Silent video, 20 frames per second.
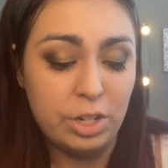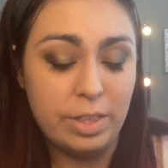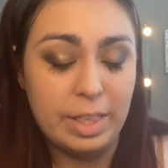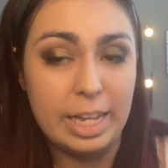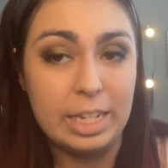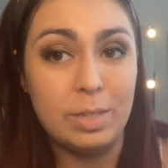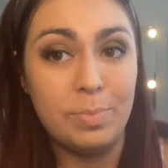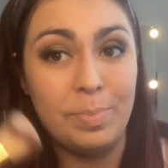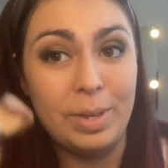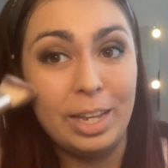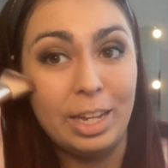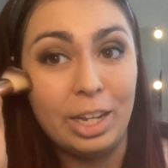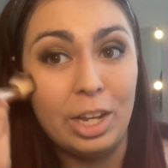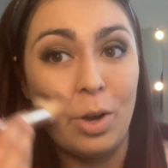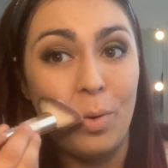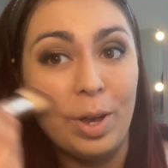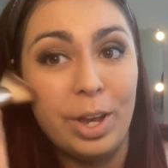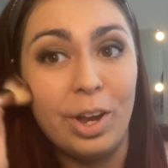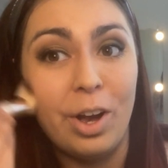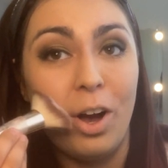that's been
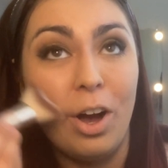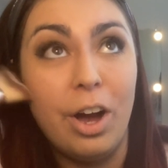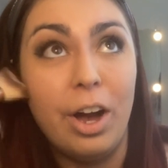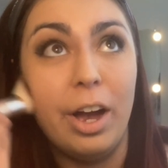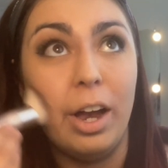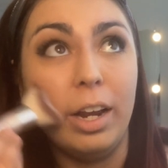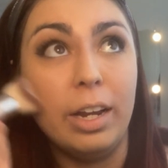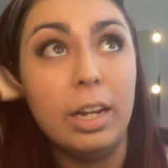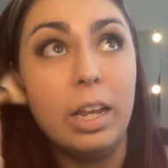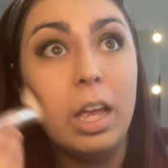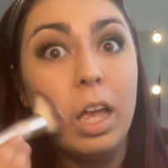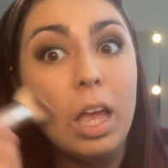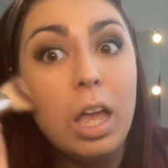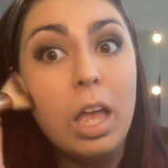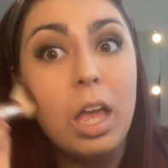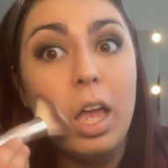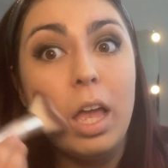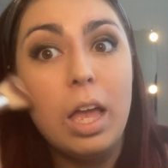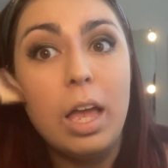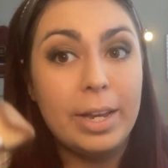going on,
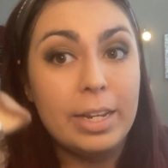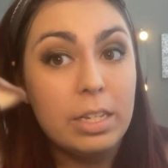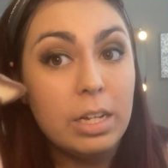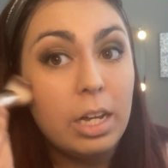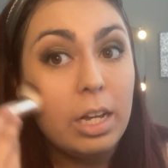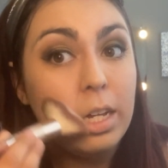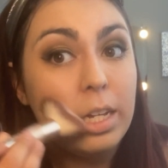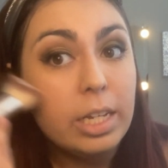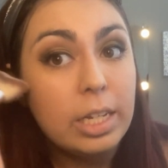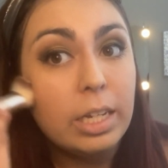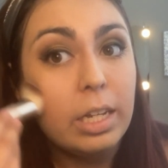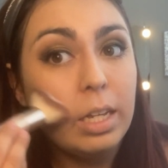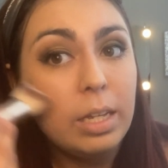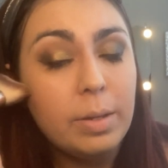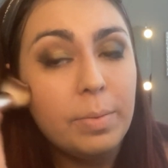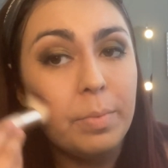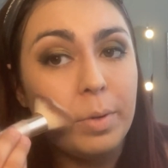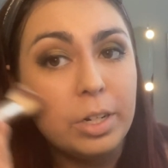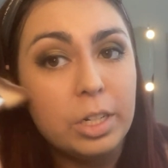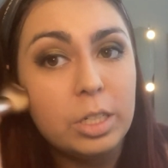my dog,
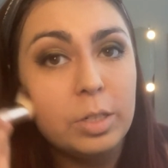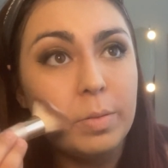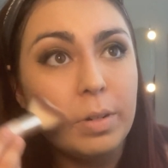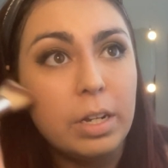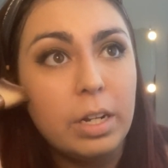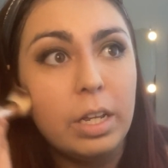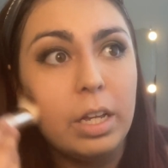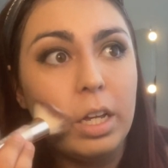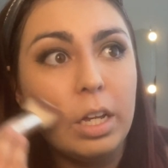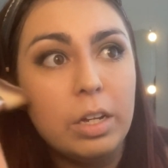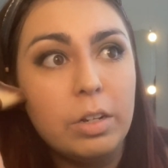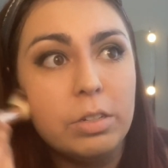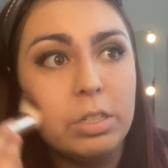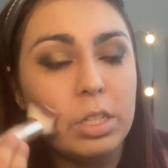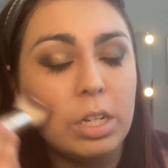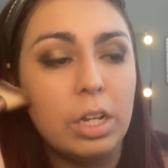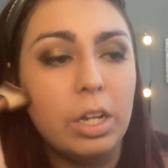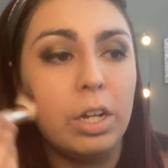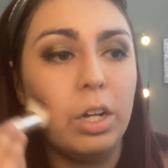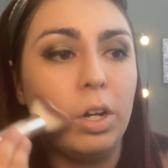Marshmallow,
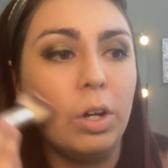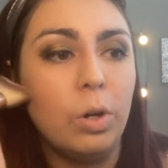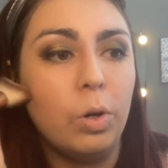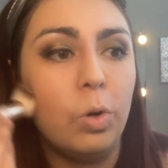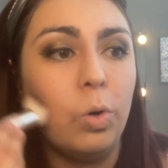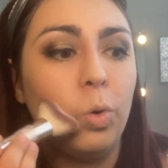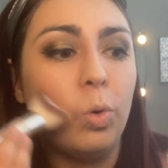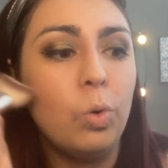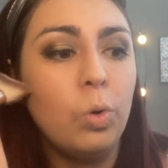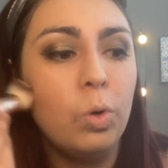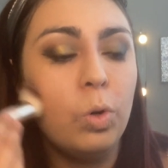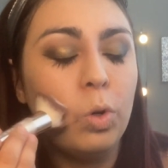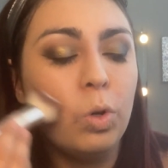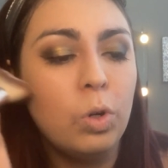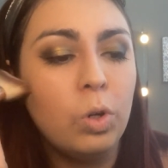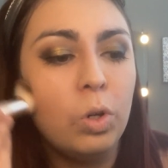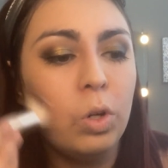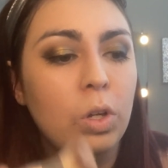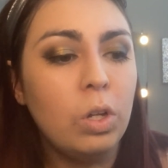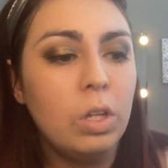so
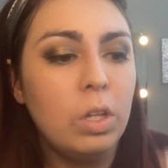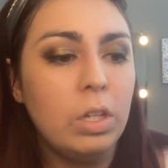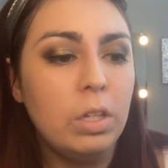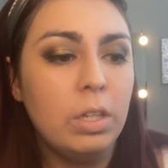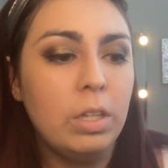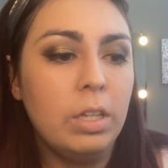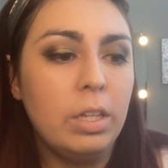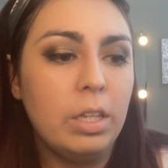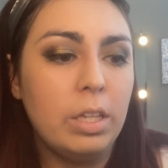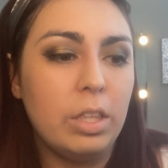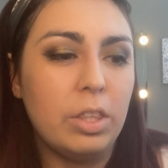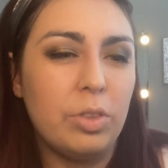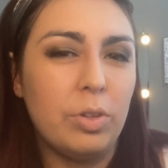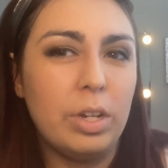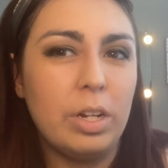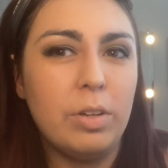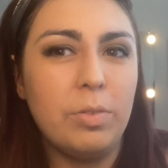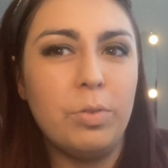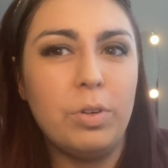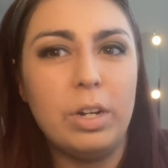
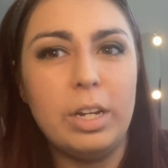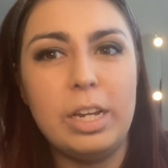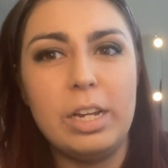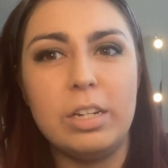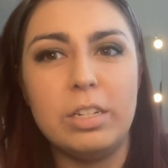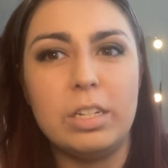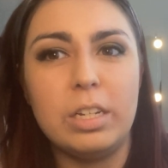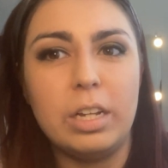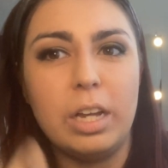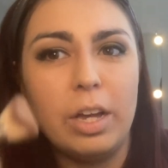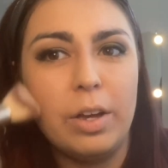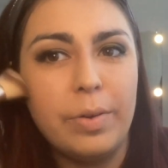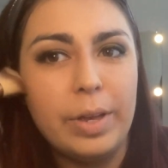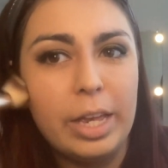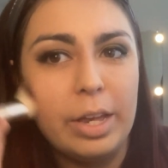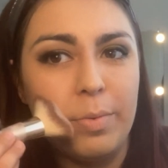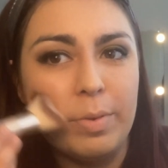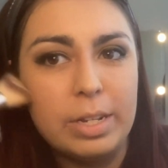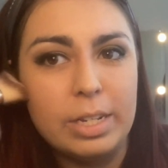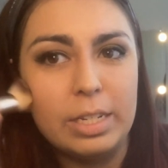3 to 4 years ago,
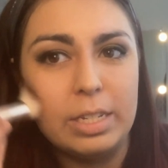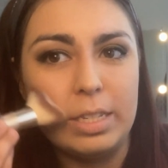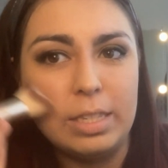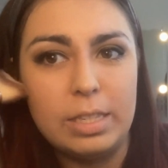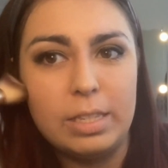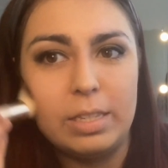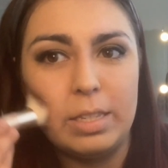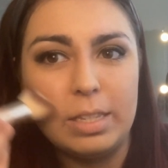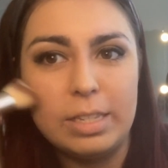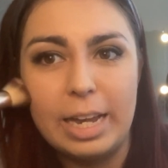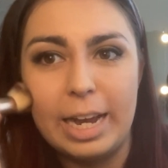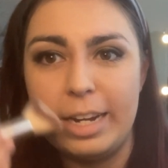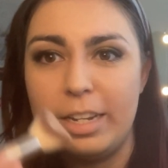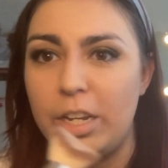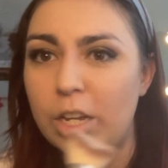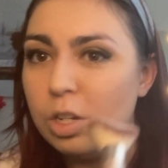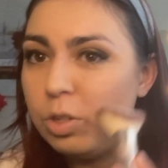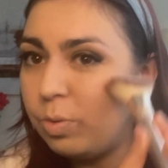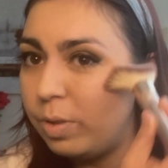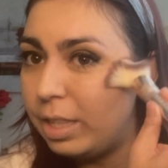he was
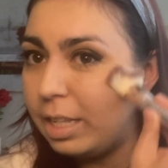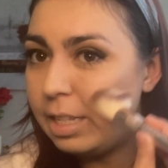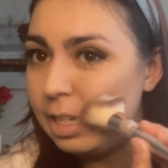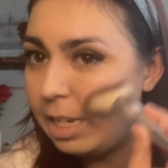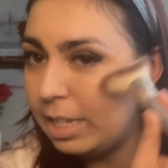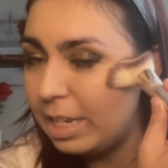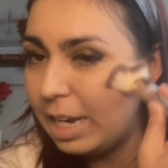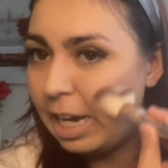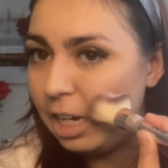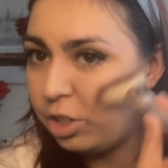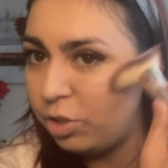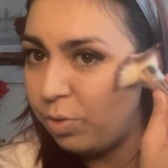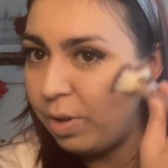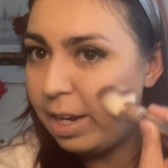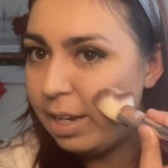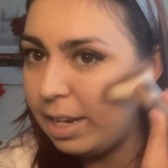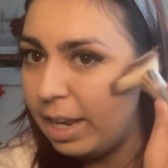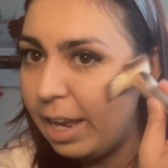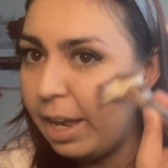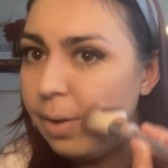diagnosed with a detached
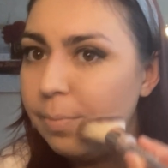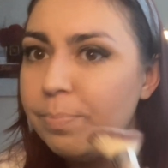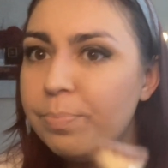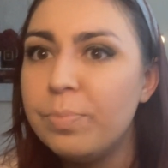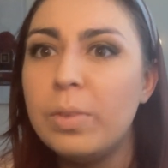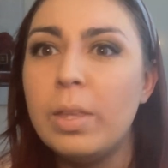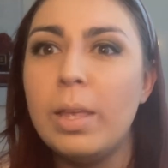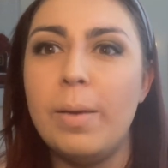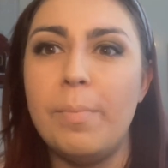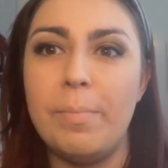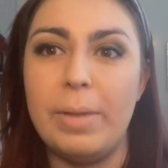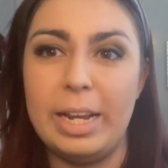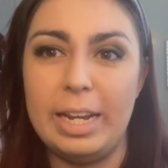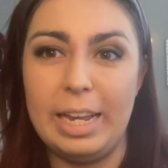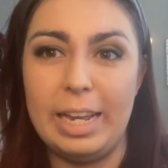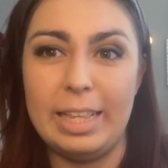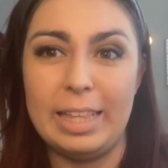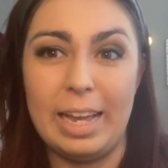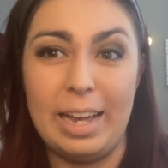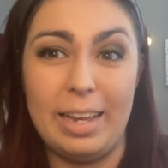retina,
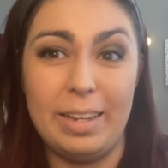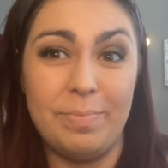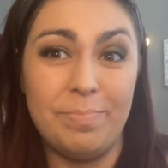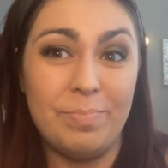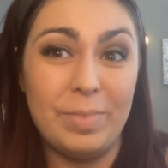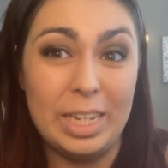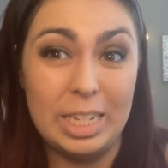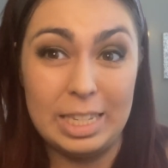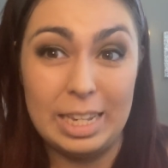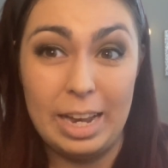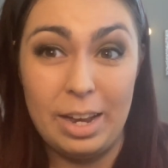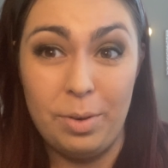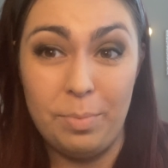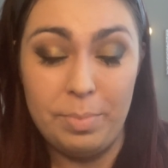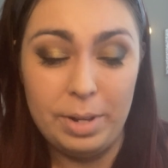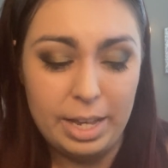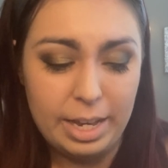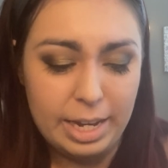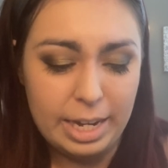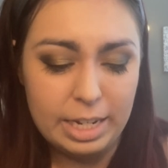meaning that he's now
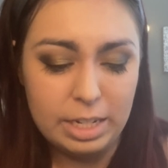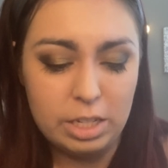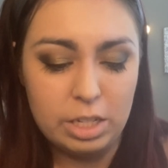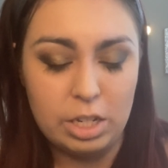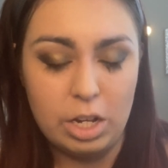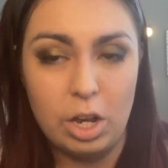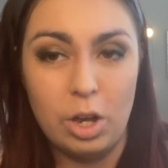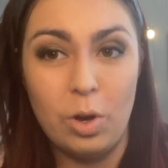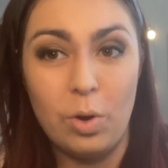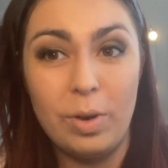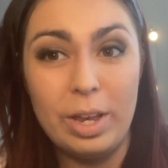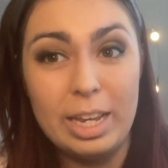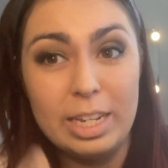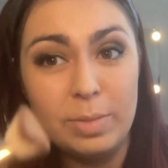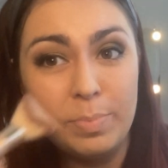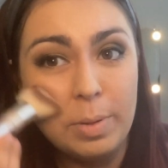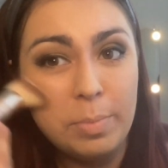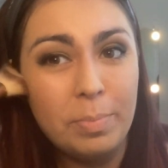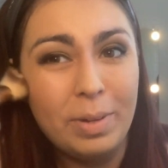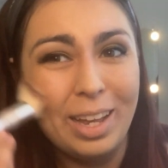blind. So
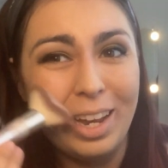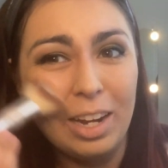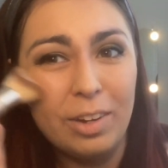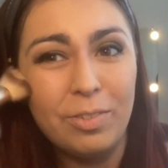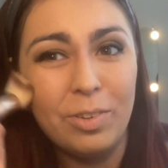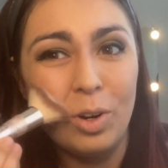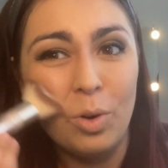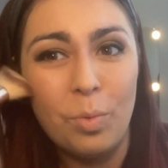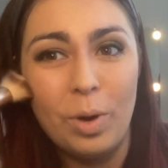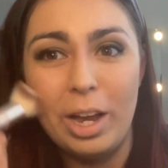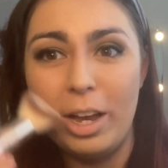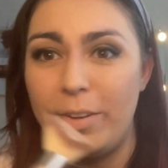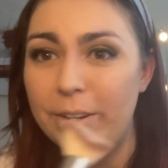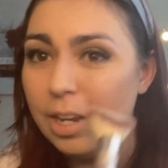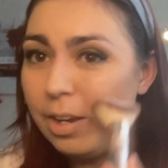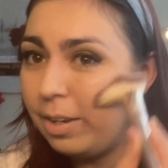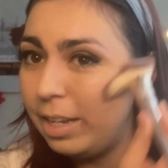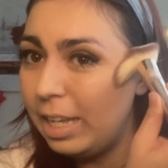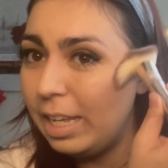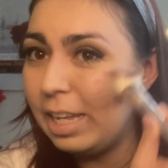he's been blind for a while
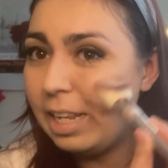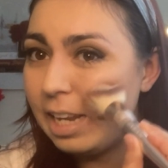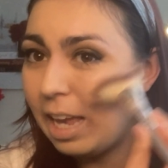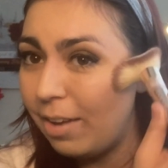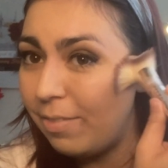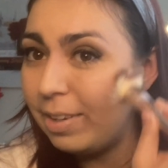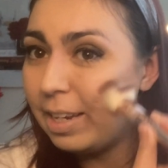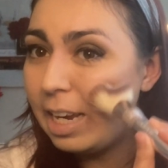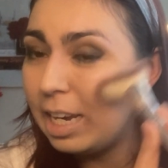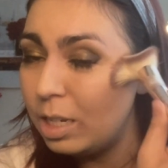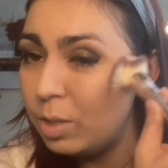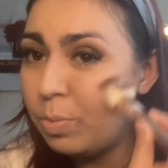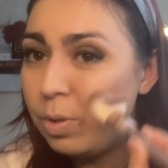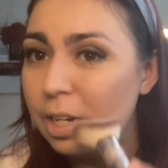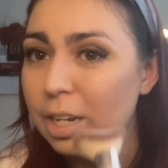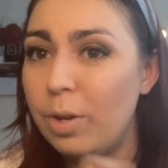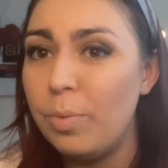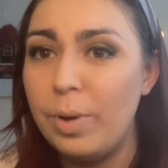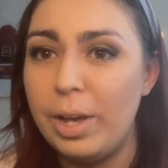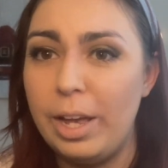now. He navigates
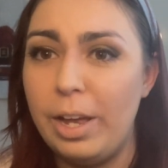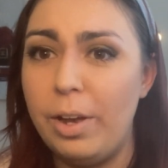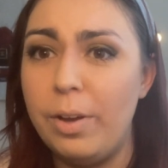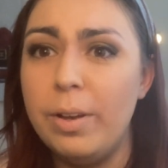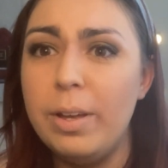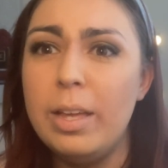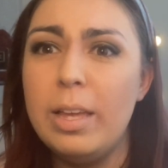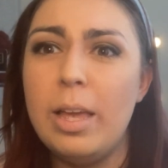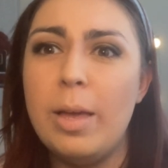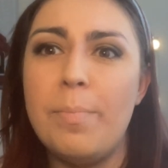pretty well.